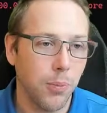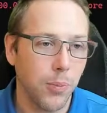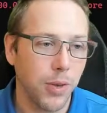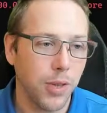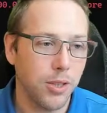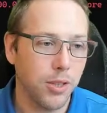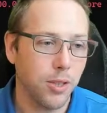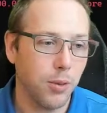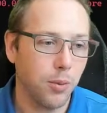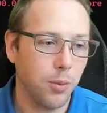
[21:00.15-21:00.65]

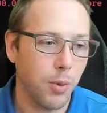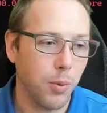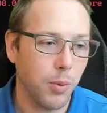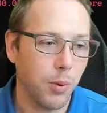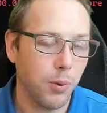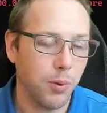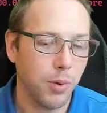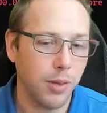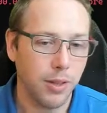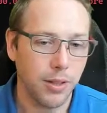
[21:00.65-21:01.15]
And so when we
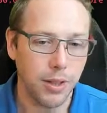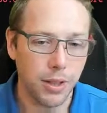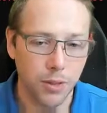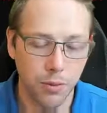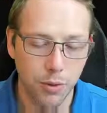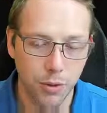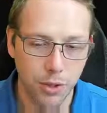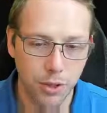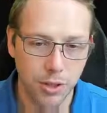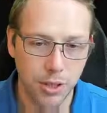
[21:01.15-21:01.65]
run this
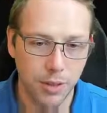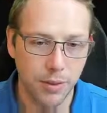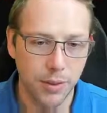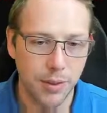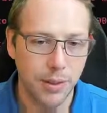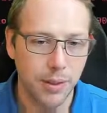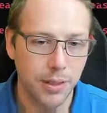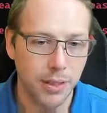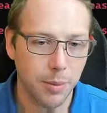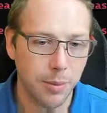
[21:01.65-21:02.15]
version of
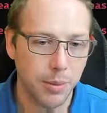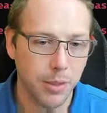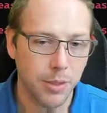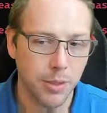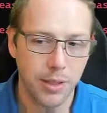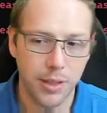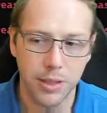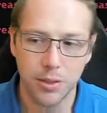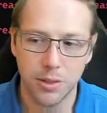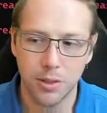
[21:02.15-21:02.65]
it, let me go
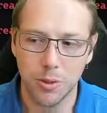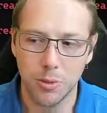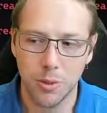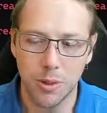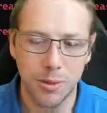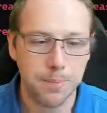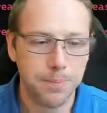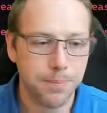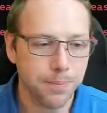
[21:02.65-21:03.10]
ahead and zoom in.